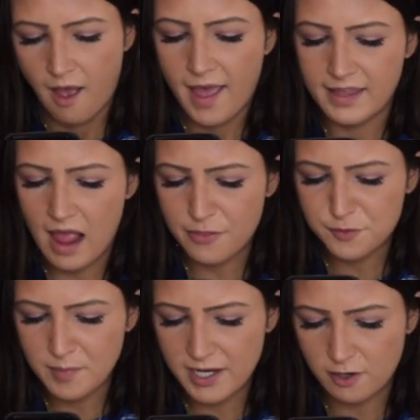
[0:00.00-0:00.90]
I
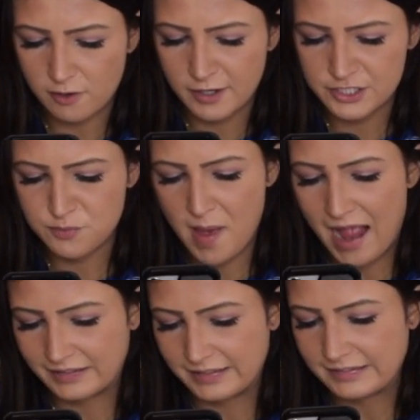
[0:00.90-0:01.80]
gathered my courage,
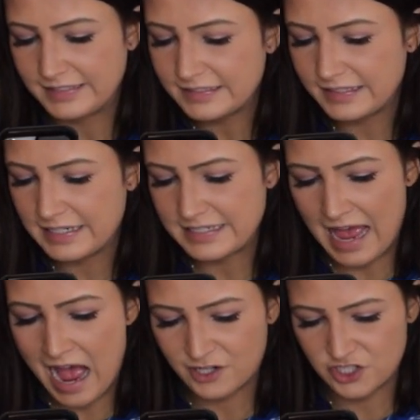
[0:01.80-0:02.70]
packed it neatly into
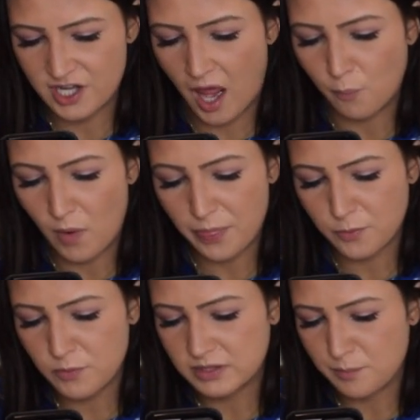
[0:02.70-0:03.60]
action, and went
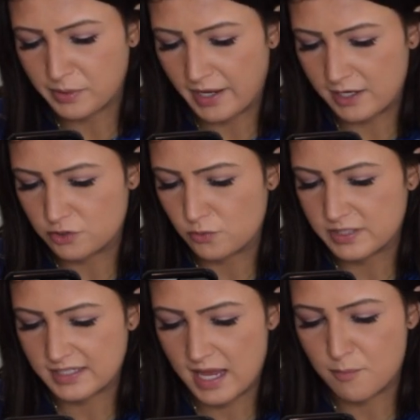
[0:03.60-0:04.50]
through with the plan to
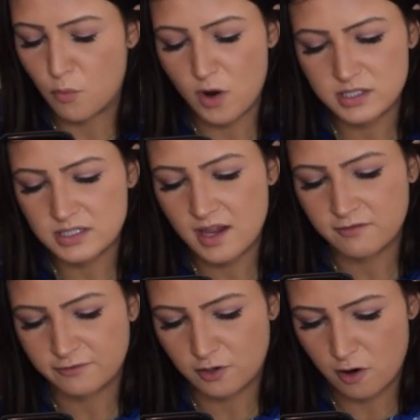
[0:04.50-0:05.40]
escape once
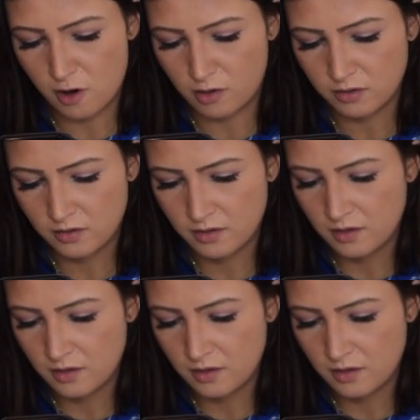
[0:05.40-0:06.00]
and for all.